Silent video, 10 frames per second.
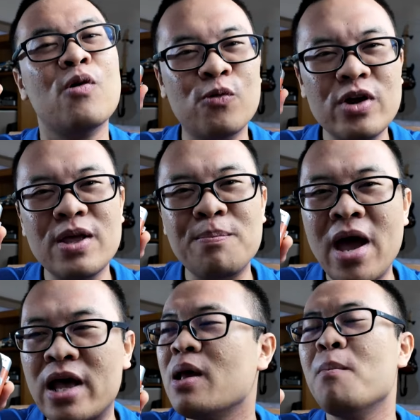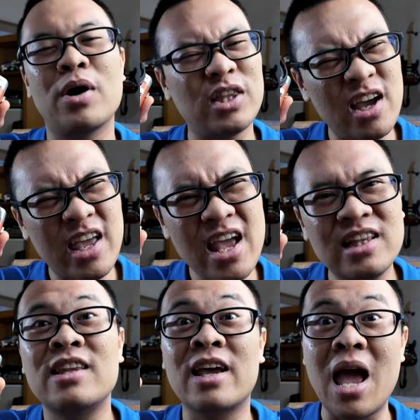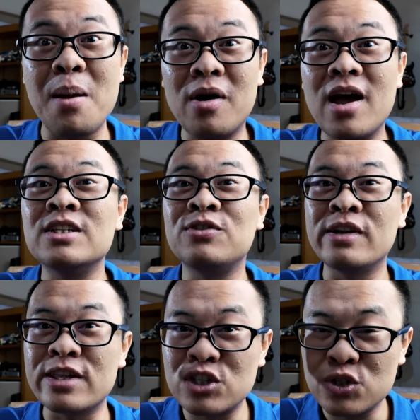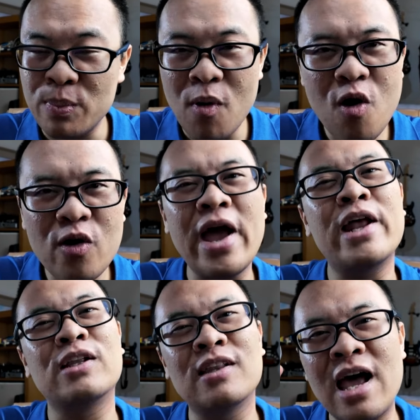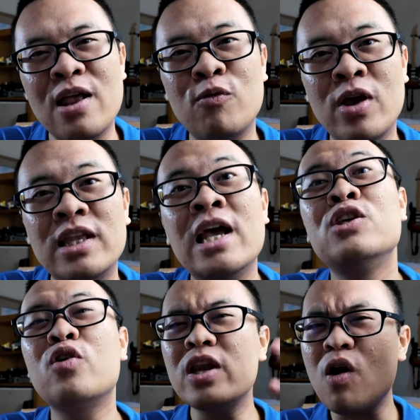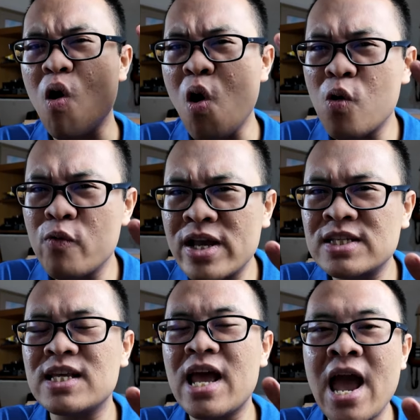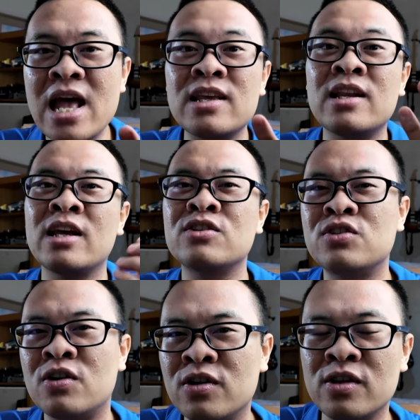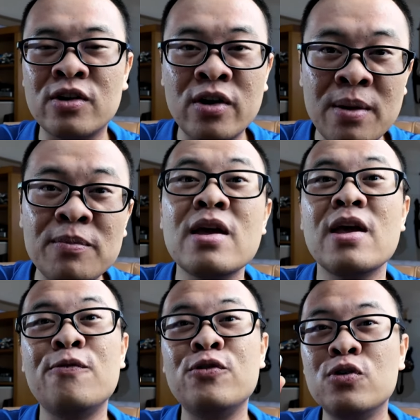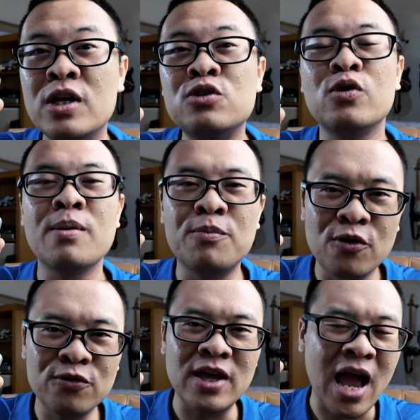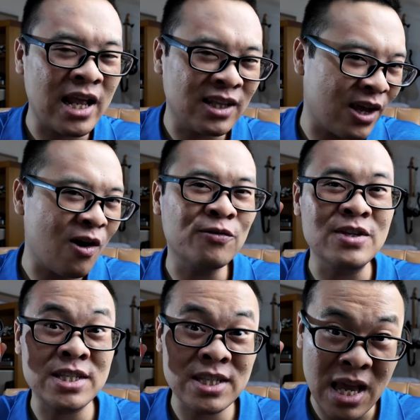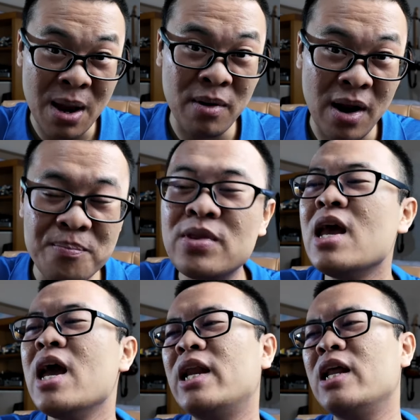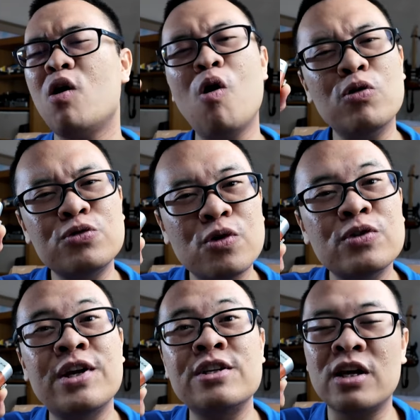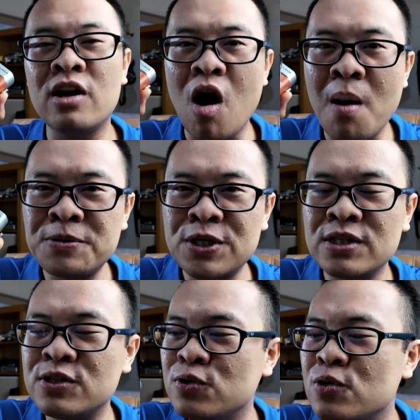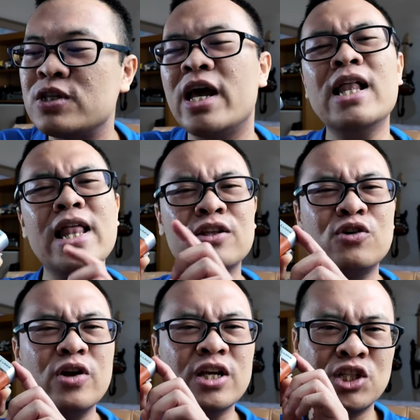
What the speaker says: really bad. But again, the camera is really small and lightweight, and you can always add an external grip if you need to improve the handling of this camera. And then also there's an option to use electronic